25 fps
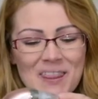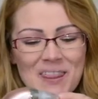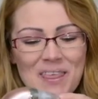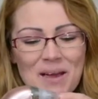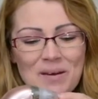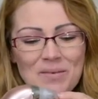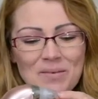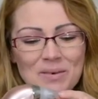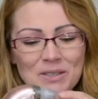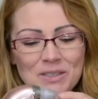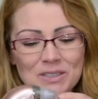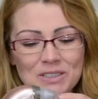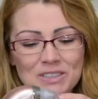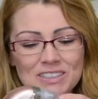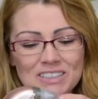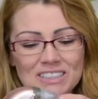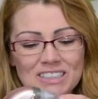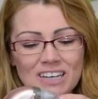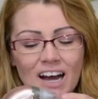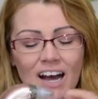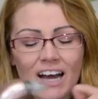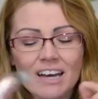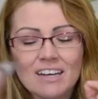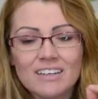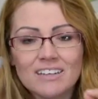they were just
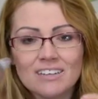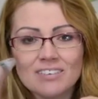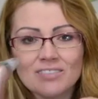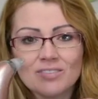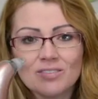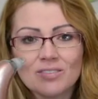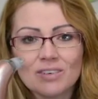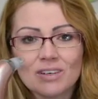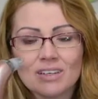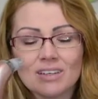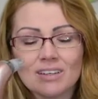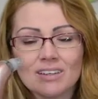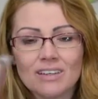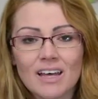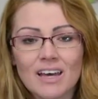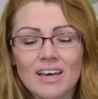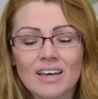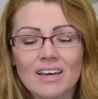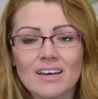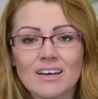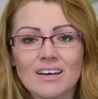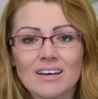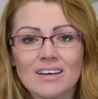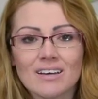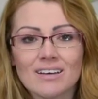kind of
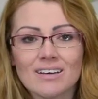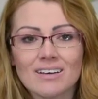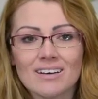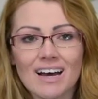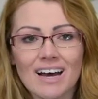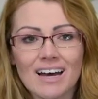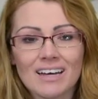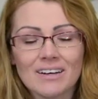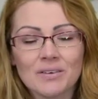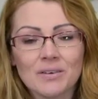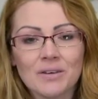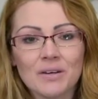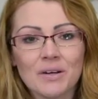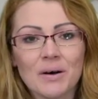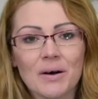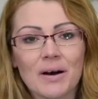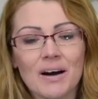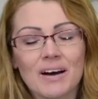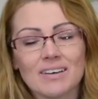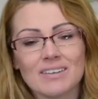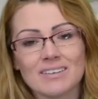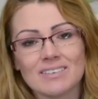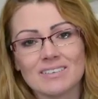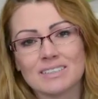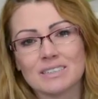like I don't know
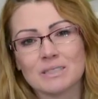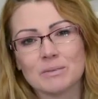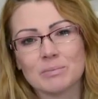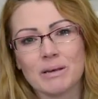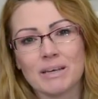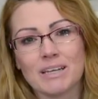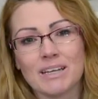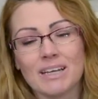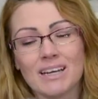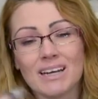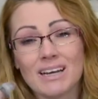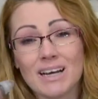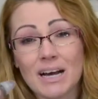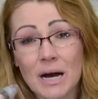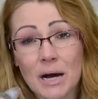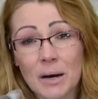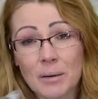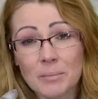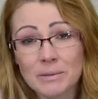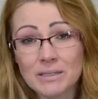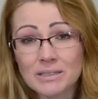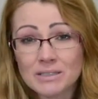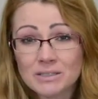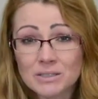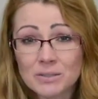how to explain it,
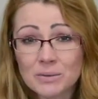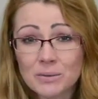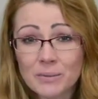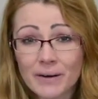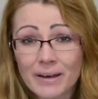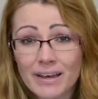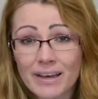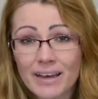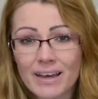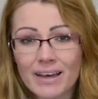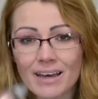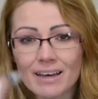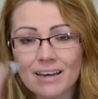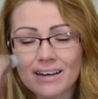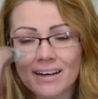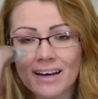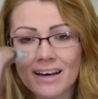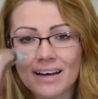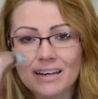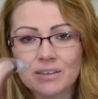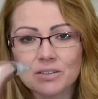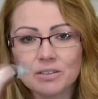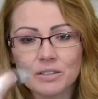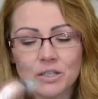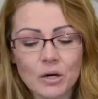coming to a head.
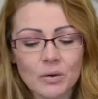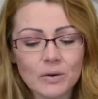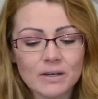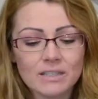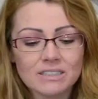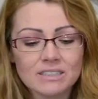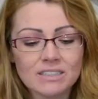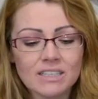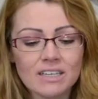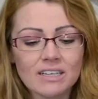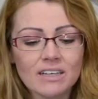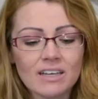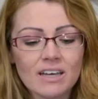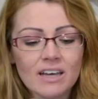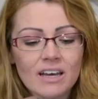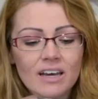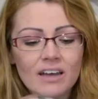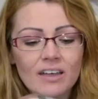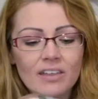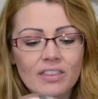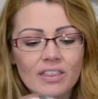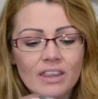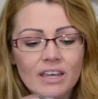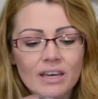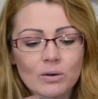I don't know. It's like
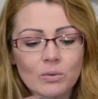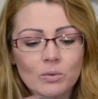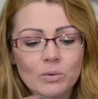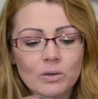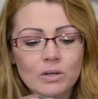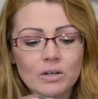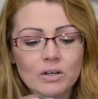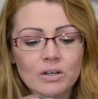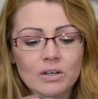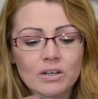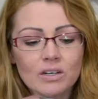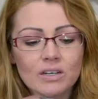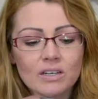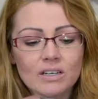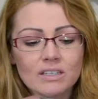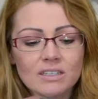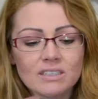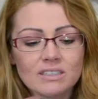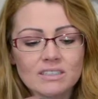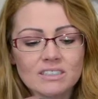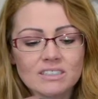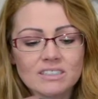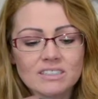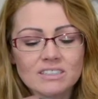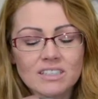they were
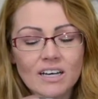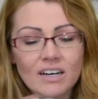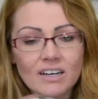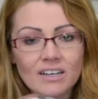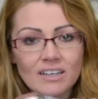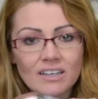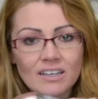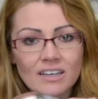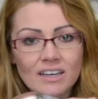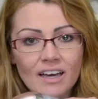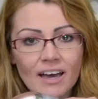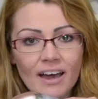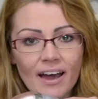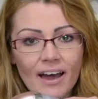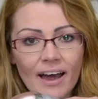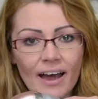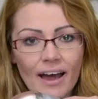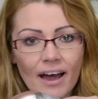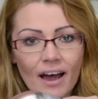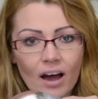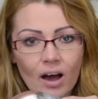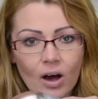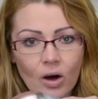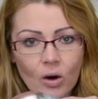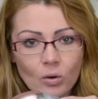sucking
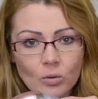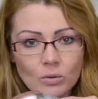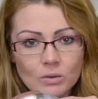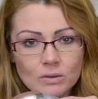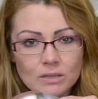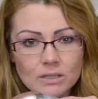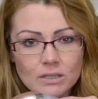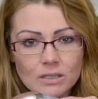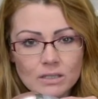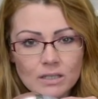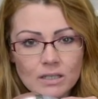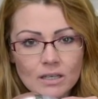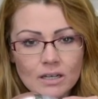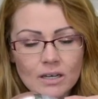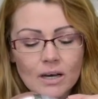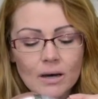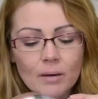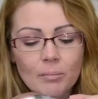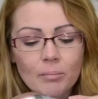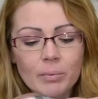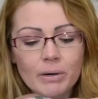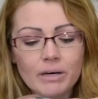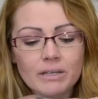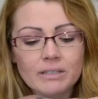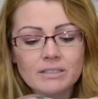out,
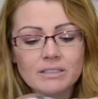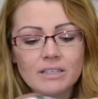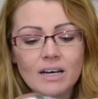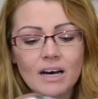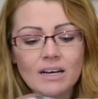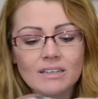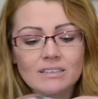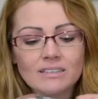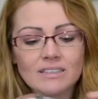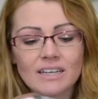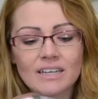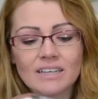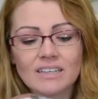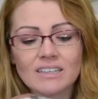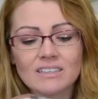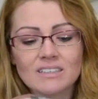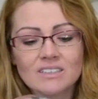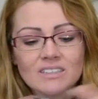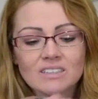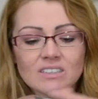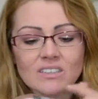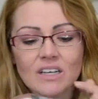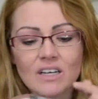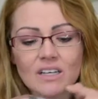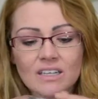but not like
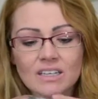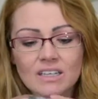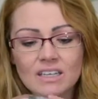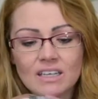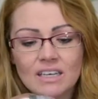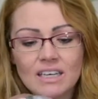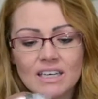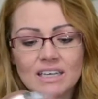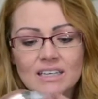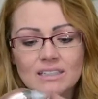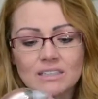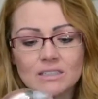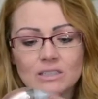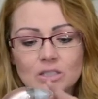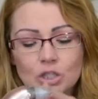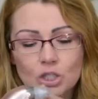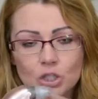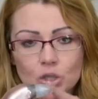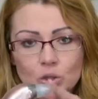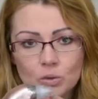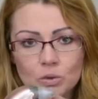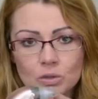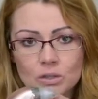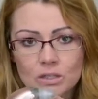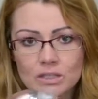sucking
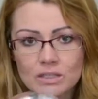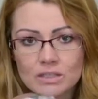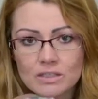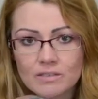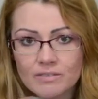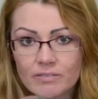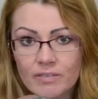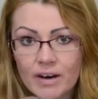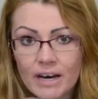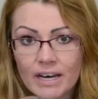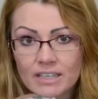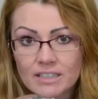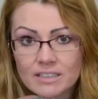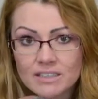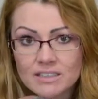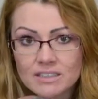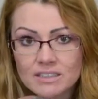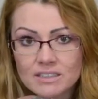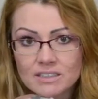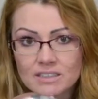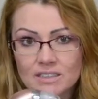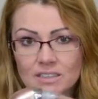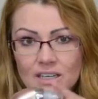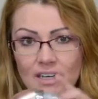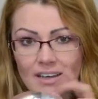into the
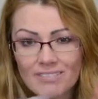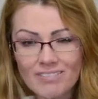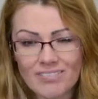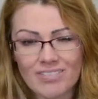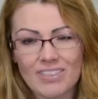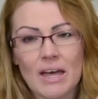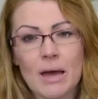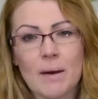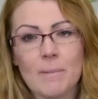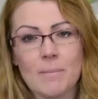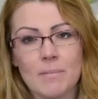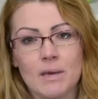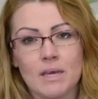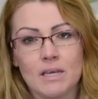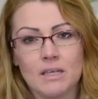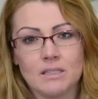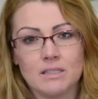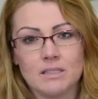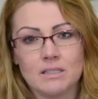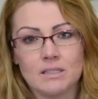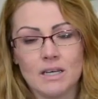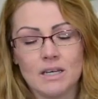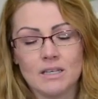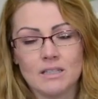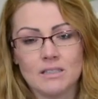device, if that makes
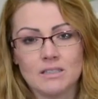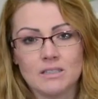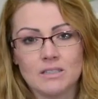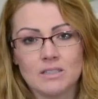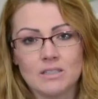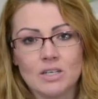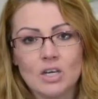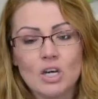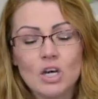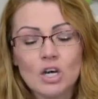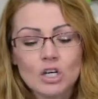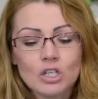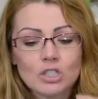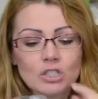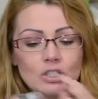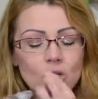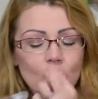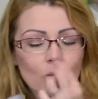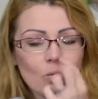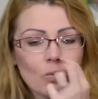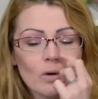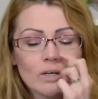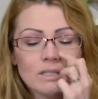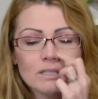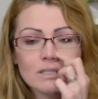sense. So
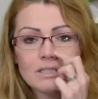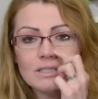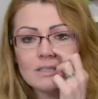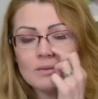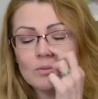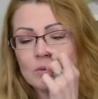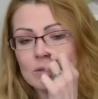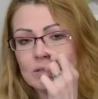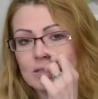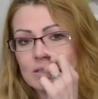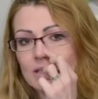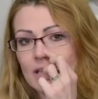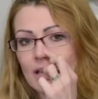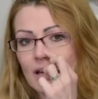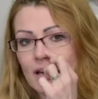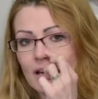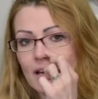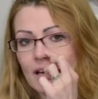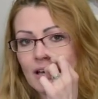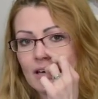once it was like